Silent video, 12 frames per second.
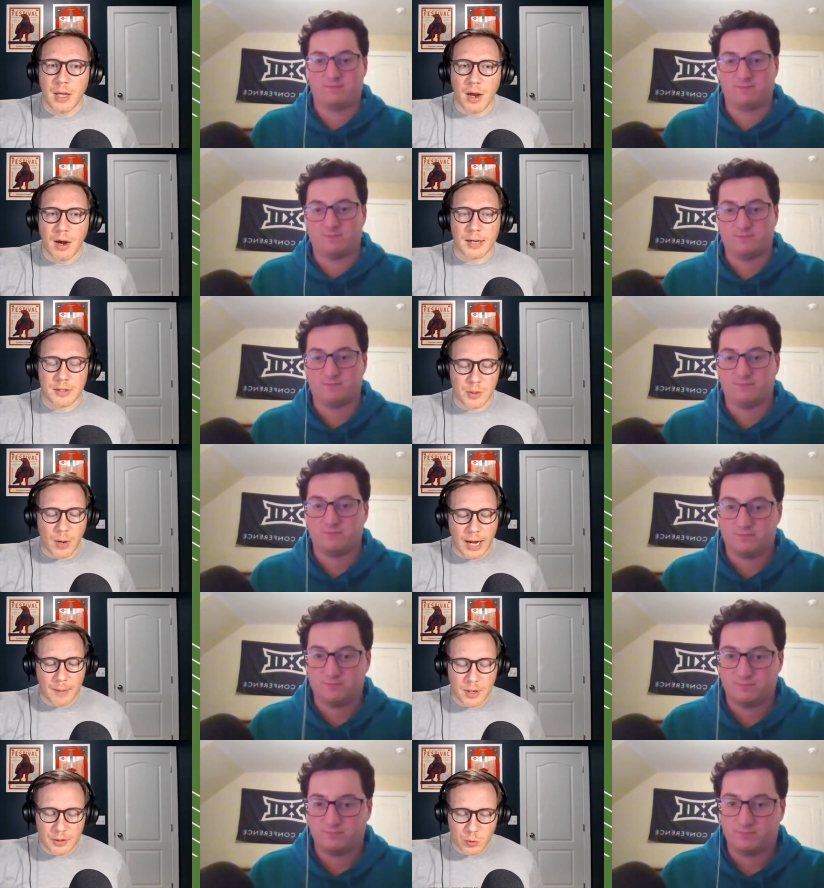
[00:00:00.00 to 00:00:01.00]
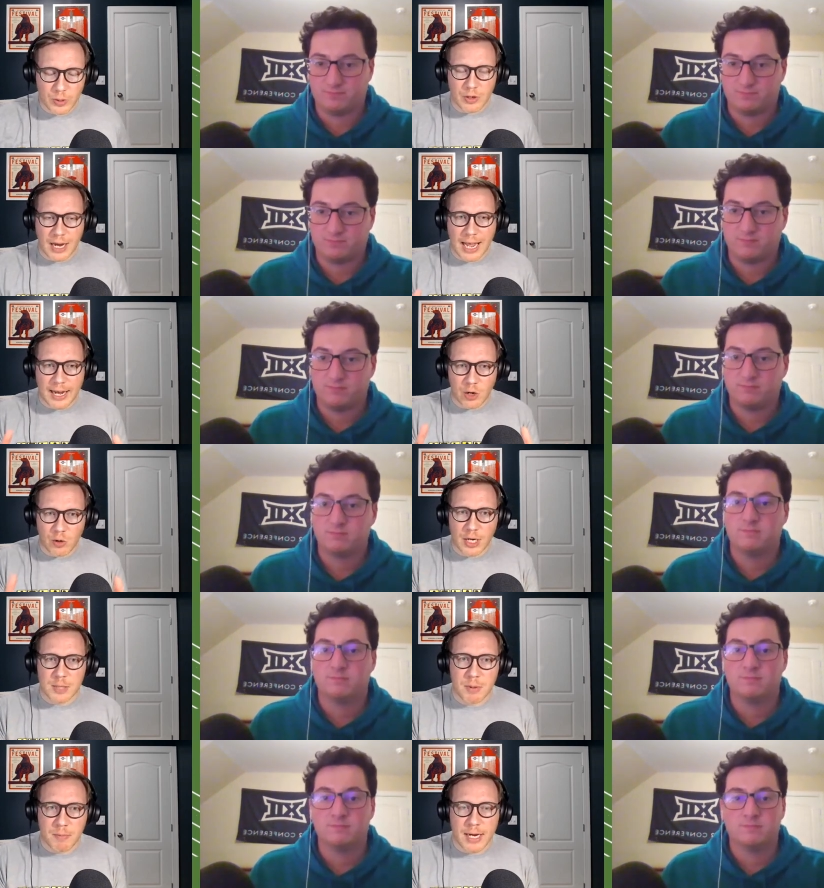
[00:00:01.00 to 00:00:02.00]
Speaker 1: All right, so I am on Twitter at
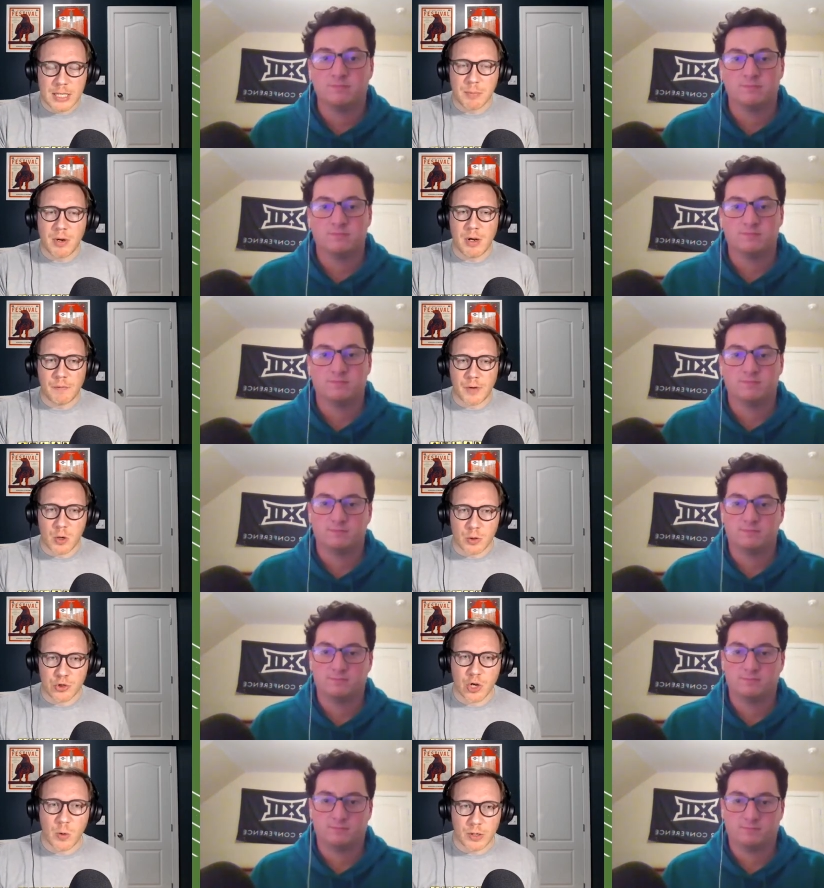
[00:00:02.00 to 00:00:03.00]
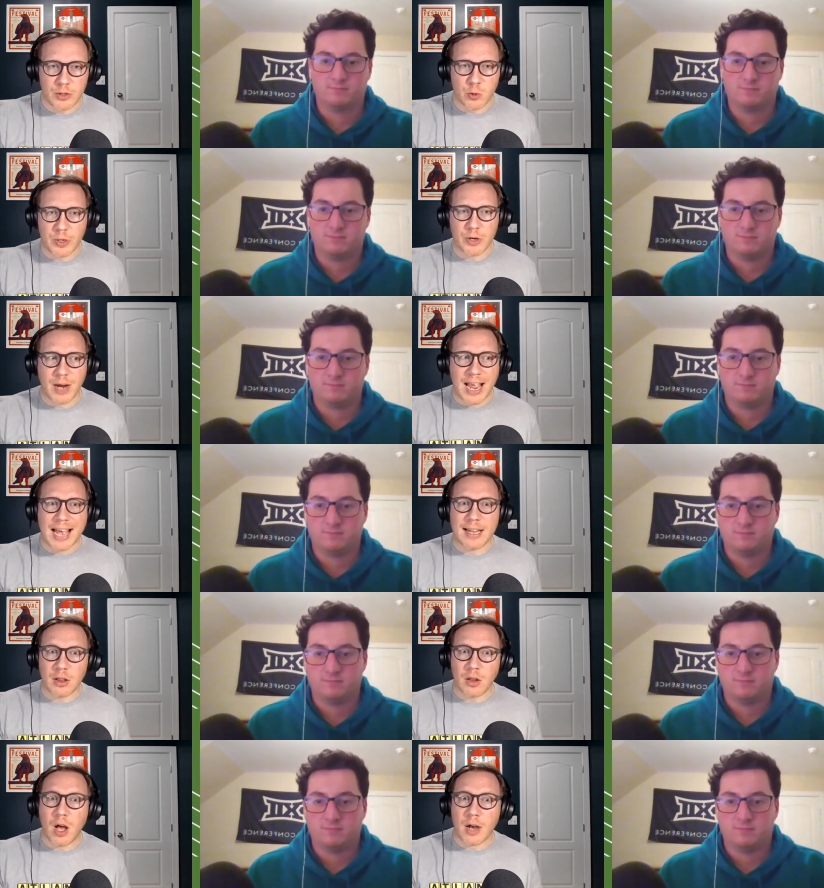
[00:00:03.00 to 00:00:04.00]
Crosby Baseball. Follow the show on Twitter at
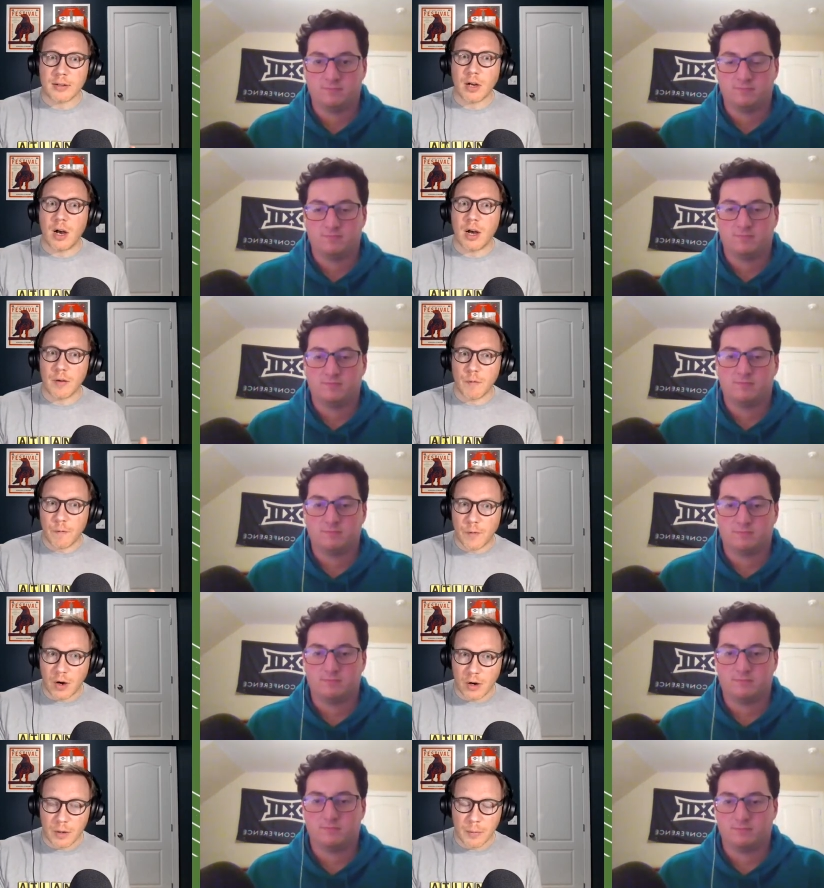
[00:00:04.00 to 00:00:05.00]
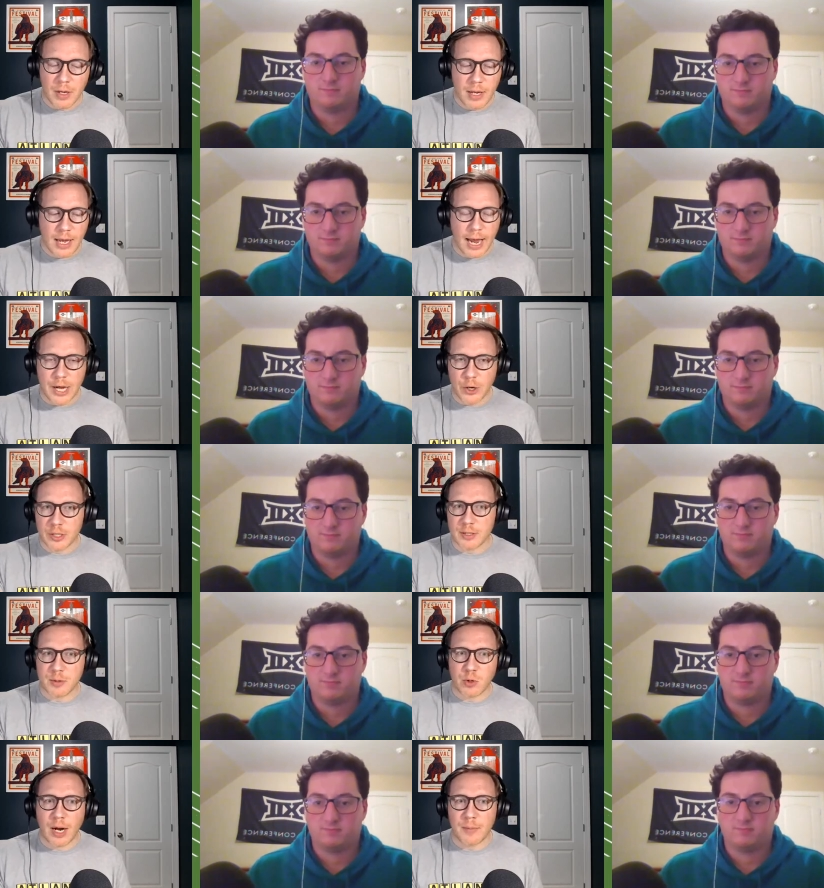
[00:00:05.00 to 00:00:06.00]
Locked On Farm, and you can
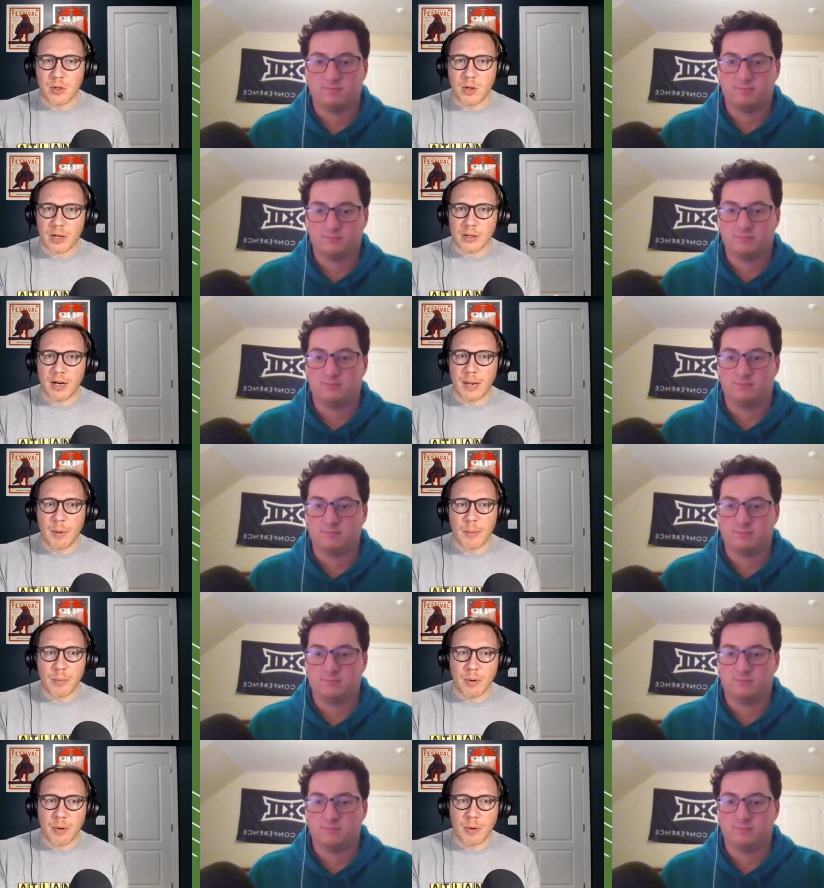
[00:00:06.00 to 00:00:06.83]
subscribe to Locked On MLB